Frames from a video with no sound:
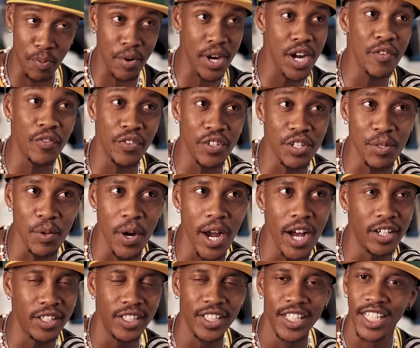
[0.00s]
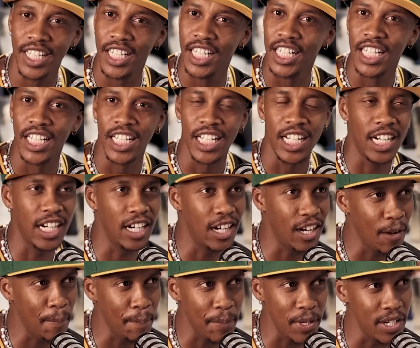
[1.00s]
brave as well. Yeah.
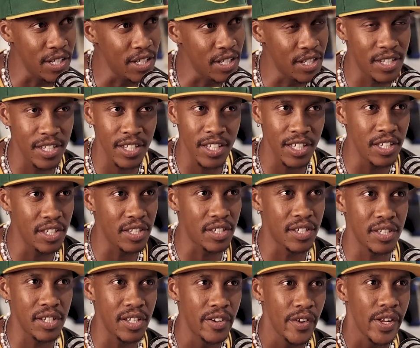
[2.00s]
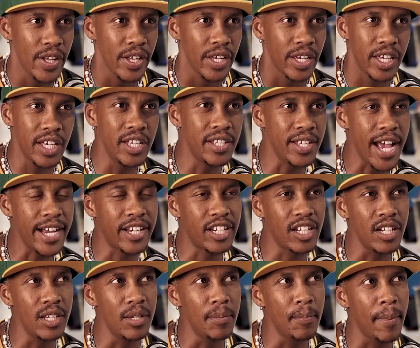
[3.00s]
Um, and he's he's he's
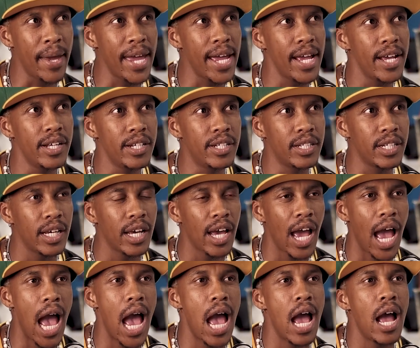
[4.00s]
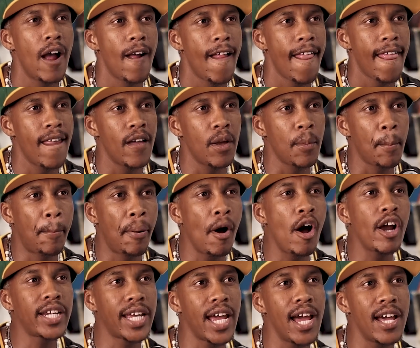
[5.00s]
actually made
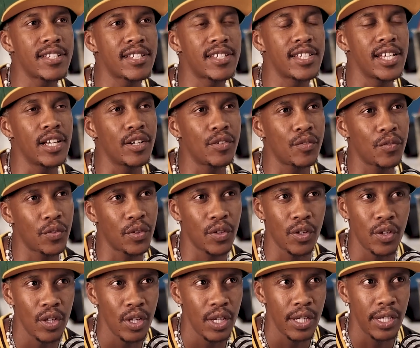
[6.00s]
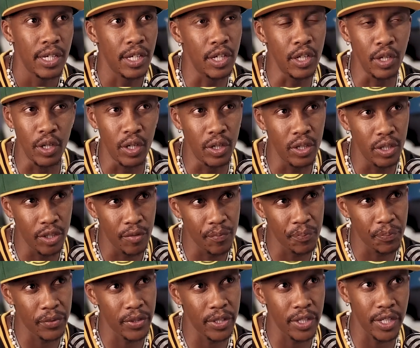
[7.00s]
podcasting, you know,
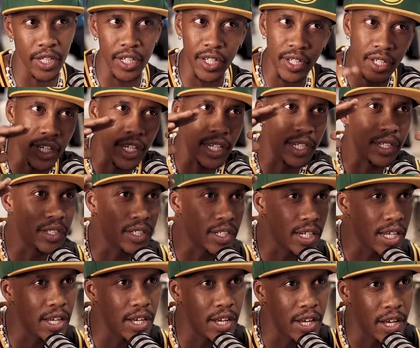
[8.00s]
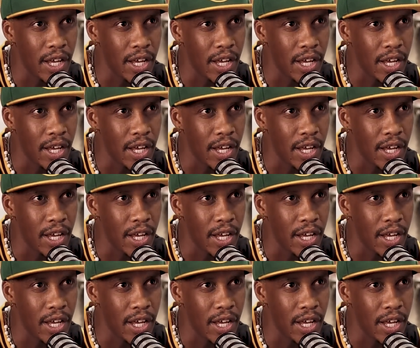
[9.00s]
in